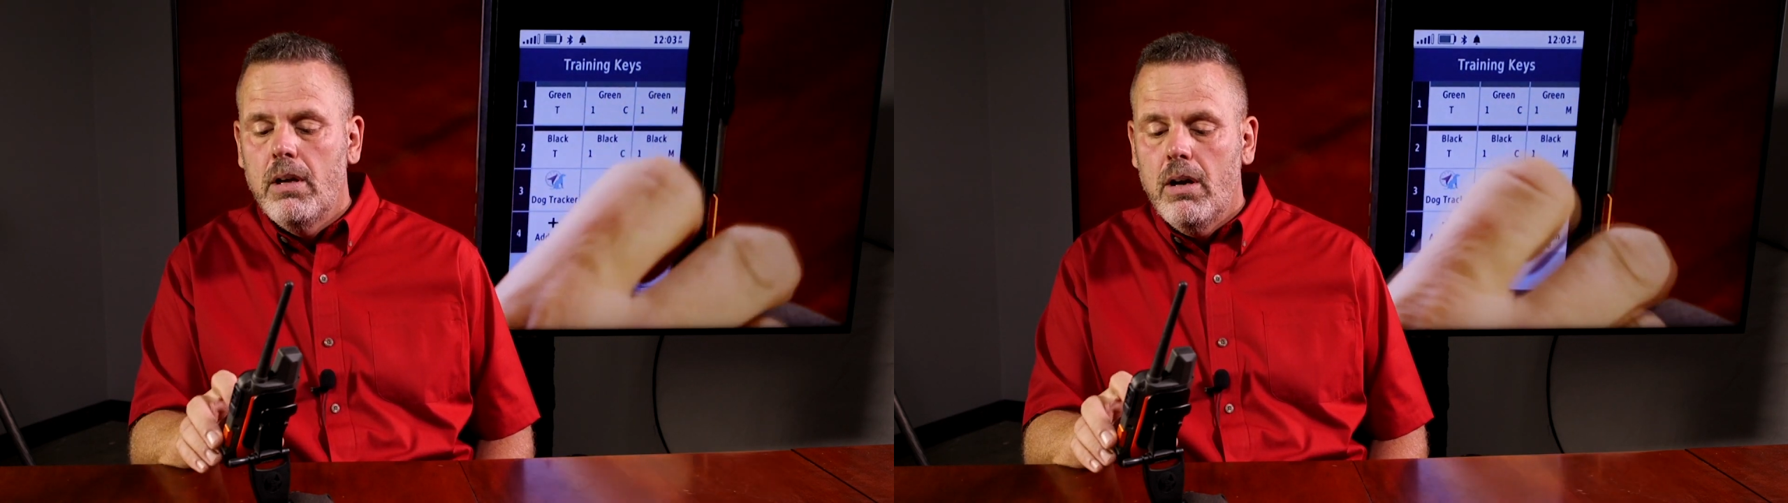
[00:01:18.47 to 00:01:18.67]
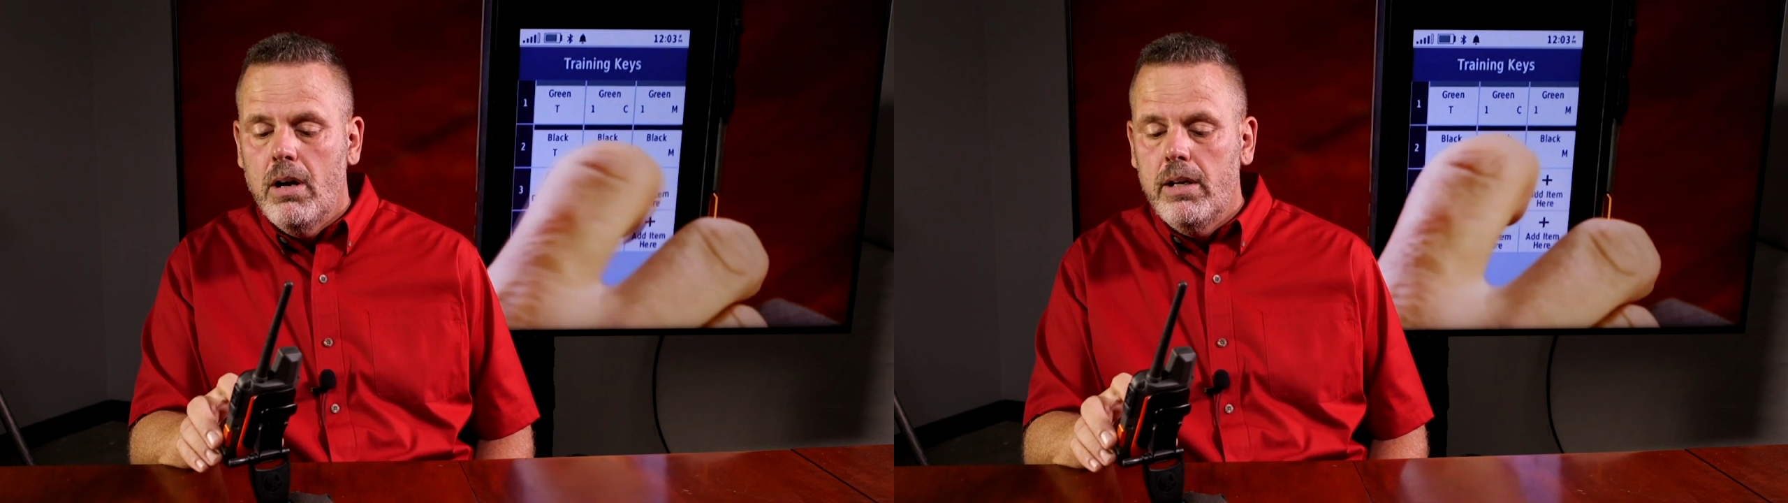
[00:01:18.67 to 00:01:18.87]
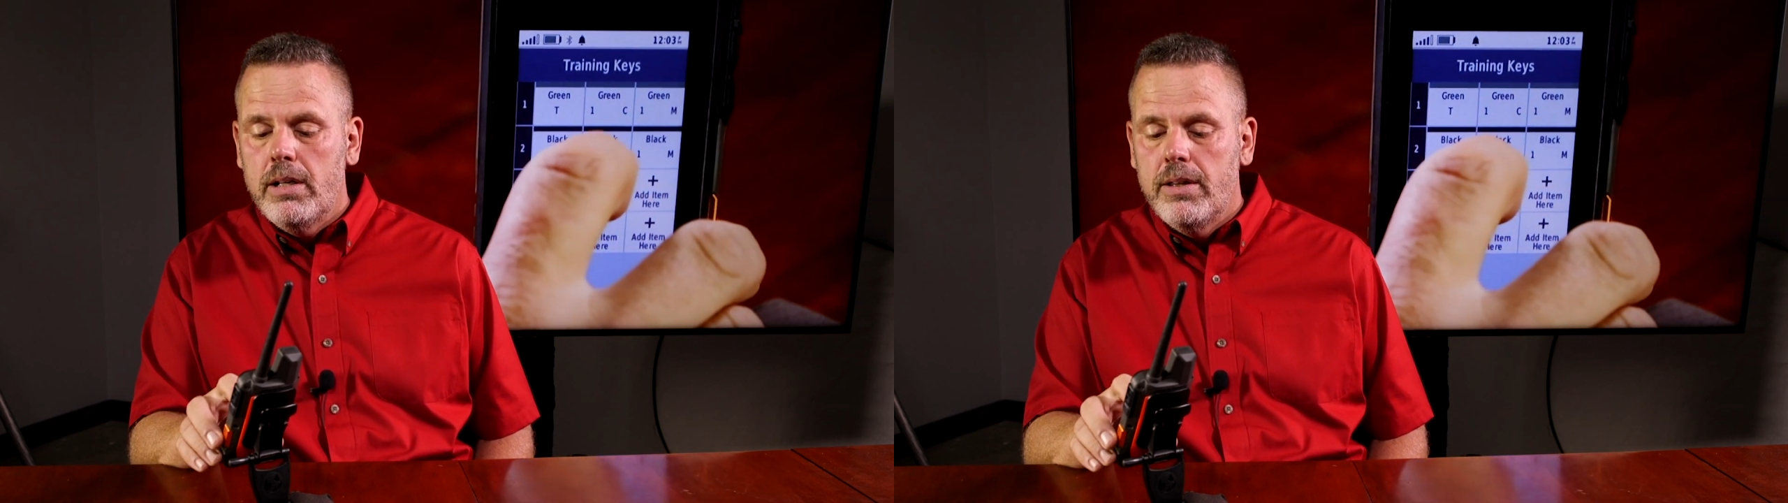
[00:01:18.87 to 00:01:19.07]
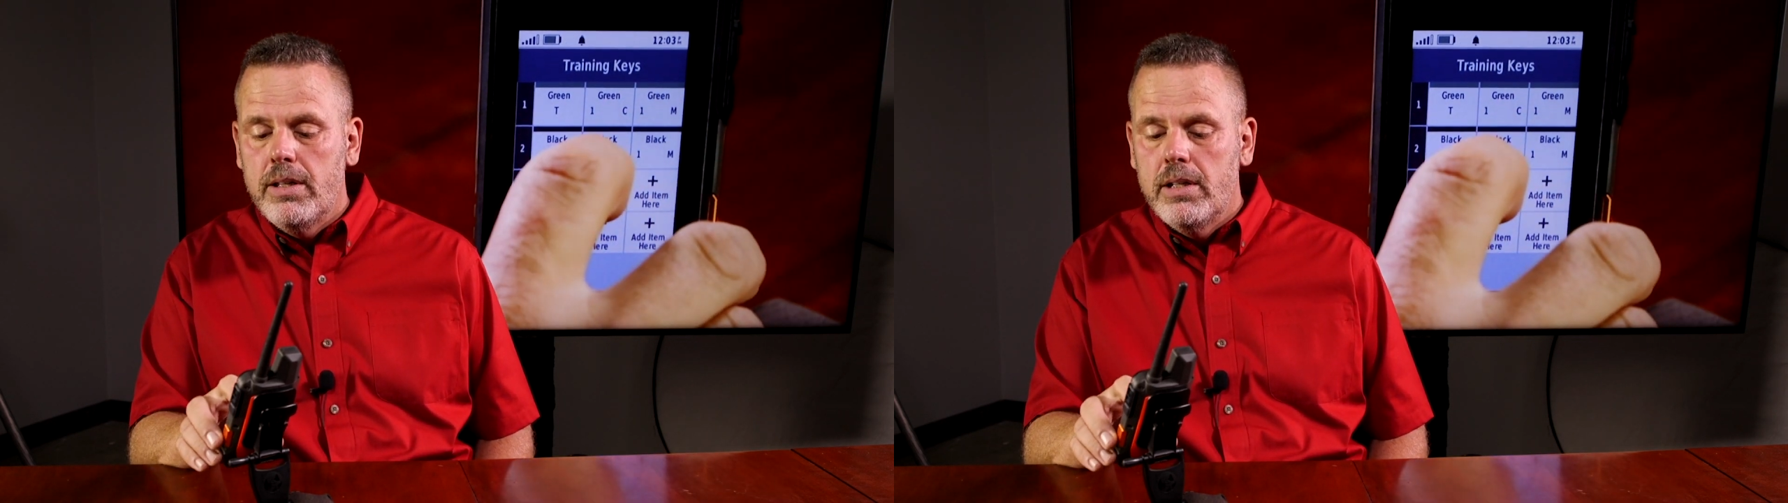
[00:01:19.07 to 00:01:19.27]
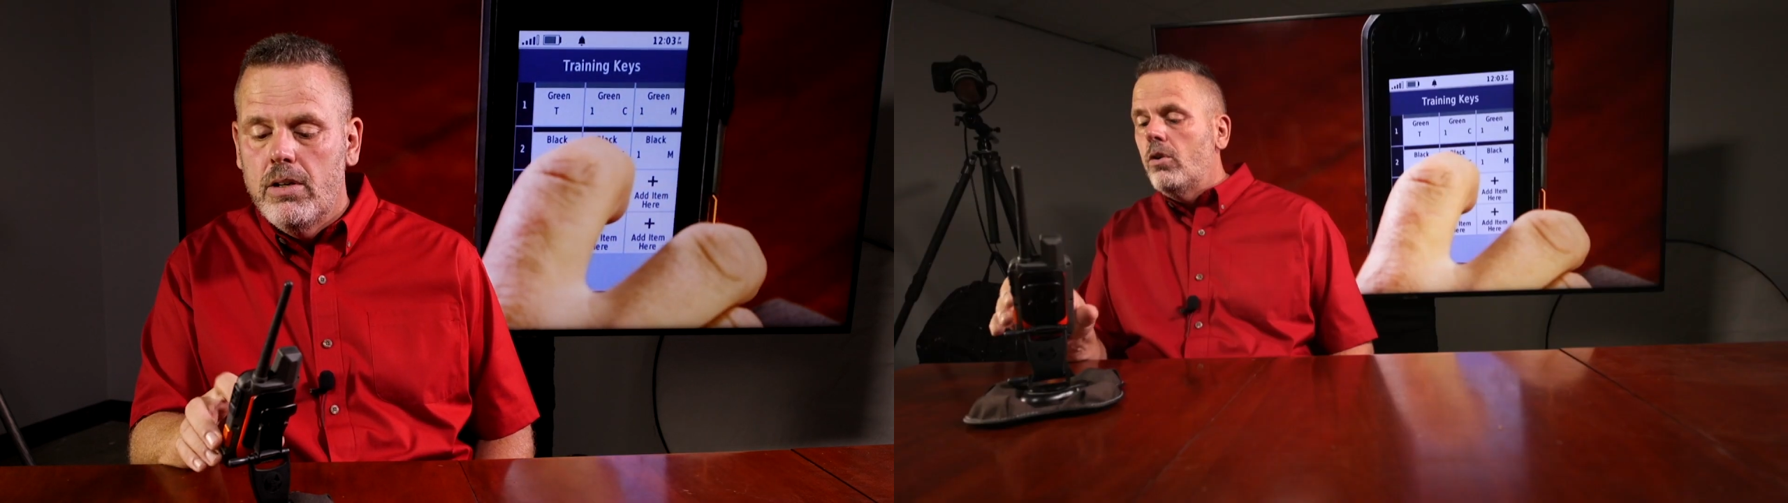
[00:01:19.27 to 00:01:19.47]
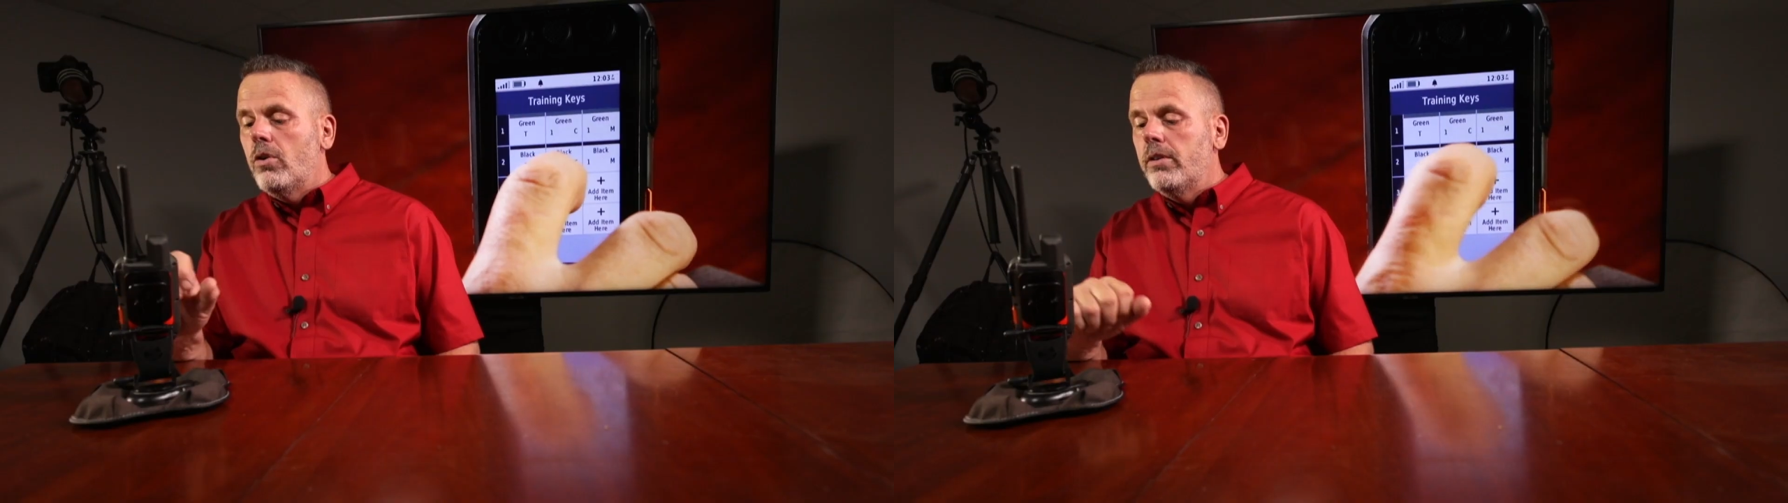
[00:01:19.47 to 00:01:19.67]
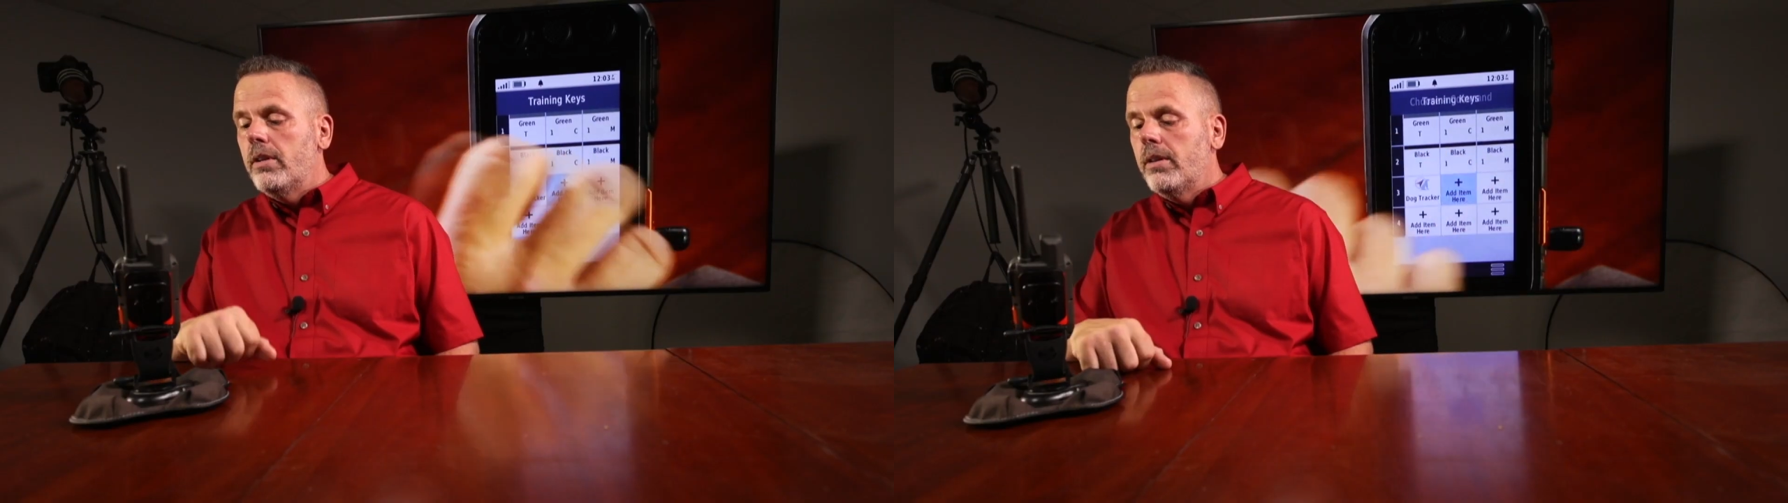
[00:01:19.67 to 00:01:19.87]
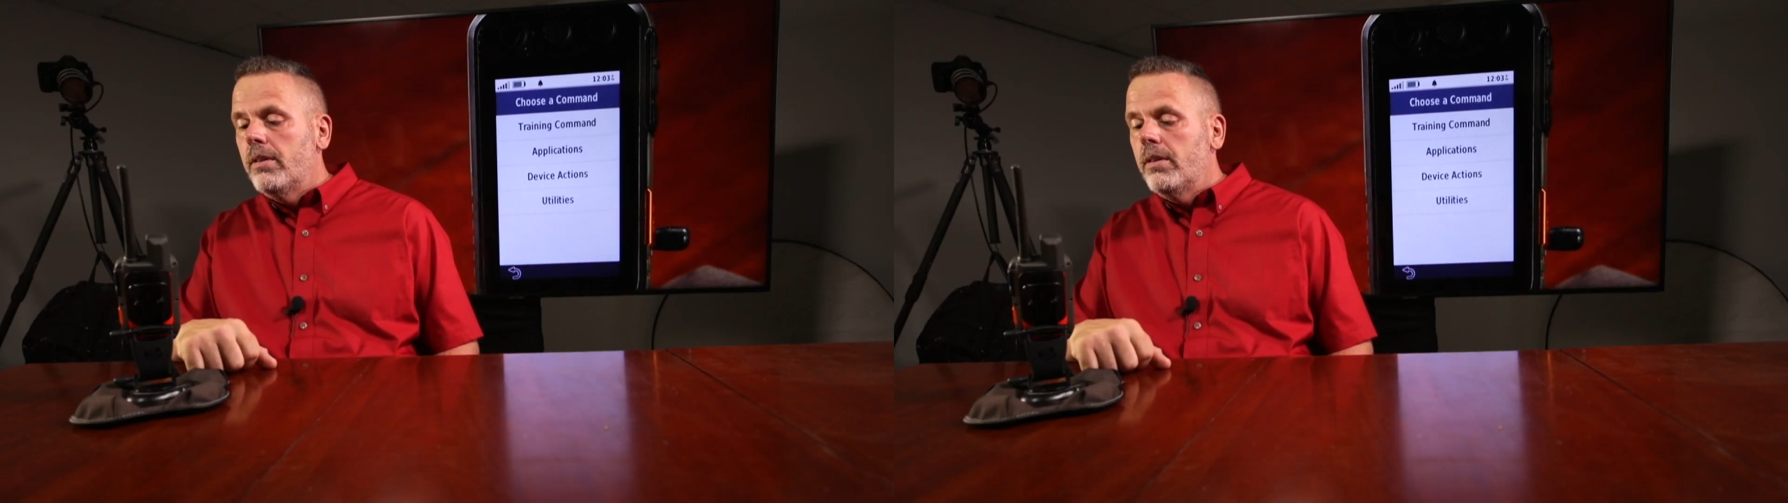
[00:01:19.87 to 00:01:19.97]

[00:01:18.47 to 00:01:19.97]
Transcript: All right, and then on